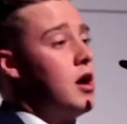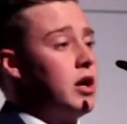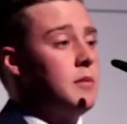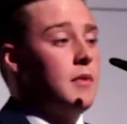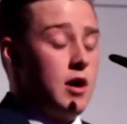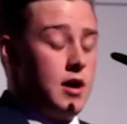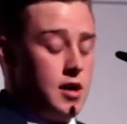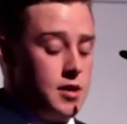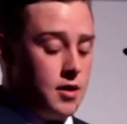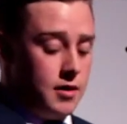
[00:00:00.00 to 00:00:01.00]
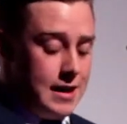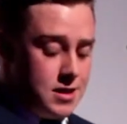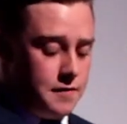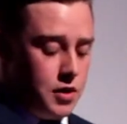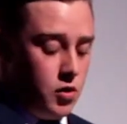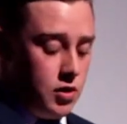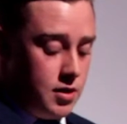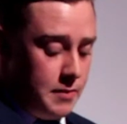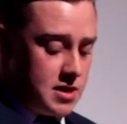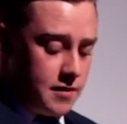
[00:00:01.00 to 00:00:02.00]
I
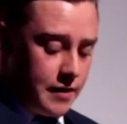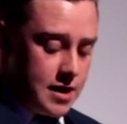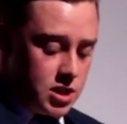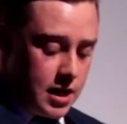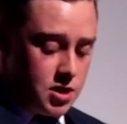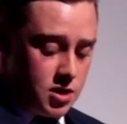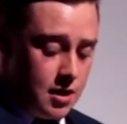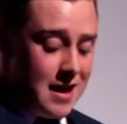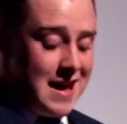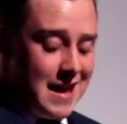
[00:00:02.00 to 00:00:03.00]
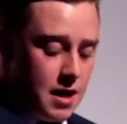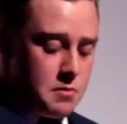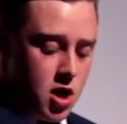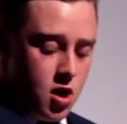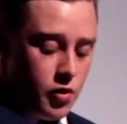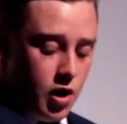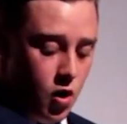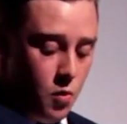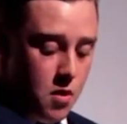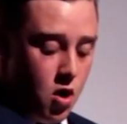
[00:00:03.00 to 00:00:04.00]
interviewed the Minister for Education in my own
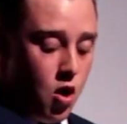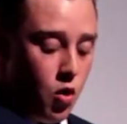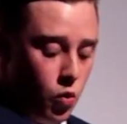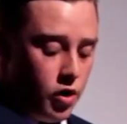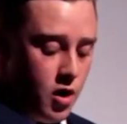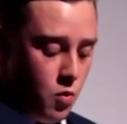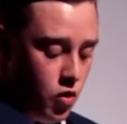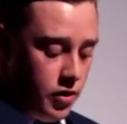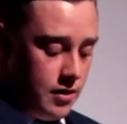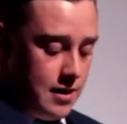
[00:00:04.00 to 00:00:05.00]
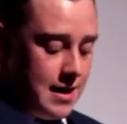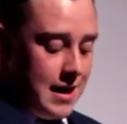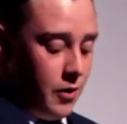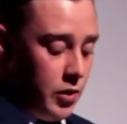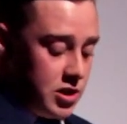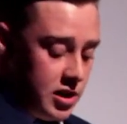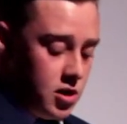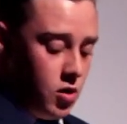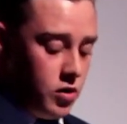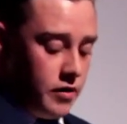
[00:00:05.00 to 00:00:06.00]
home, one-on-one, in which I
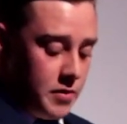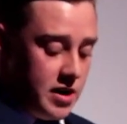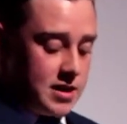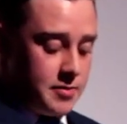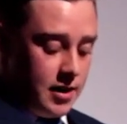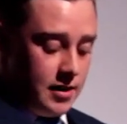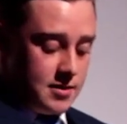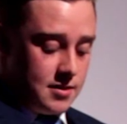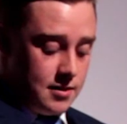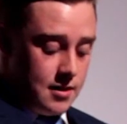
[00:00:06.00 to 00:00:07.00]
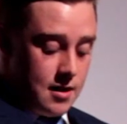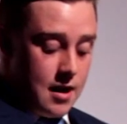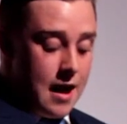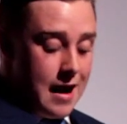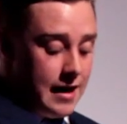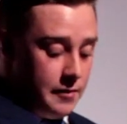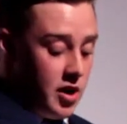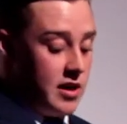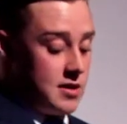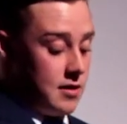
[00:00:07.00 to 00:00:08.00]
told her of my experience
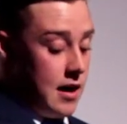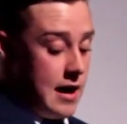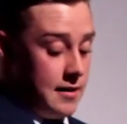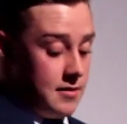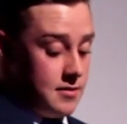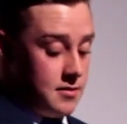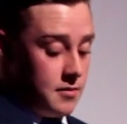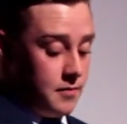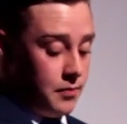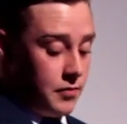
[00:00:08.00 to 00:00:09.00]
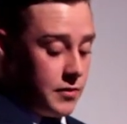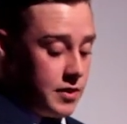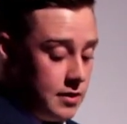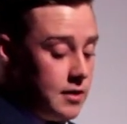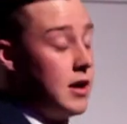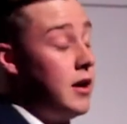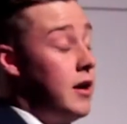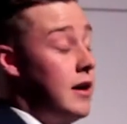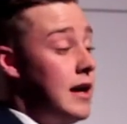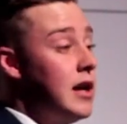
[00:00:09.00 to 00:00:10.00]
and
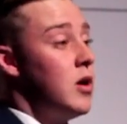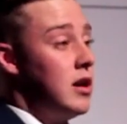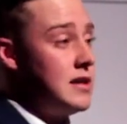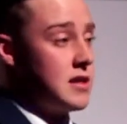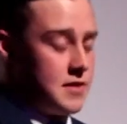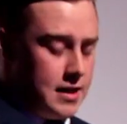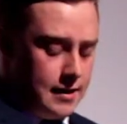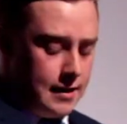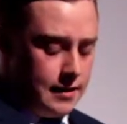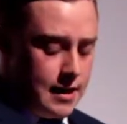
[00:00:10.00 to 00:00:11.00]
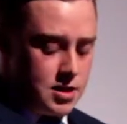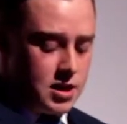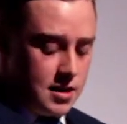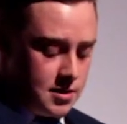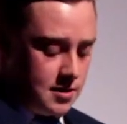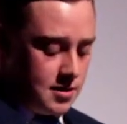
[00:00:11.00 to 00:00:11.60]
the inequalities I've seen in the education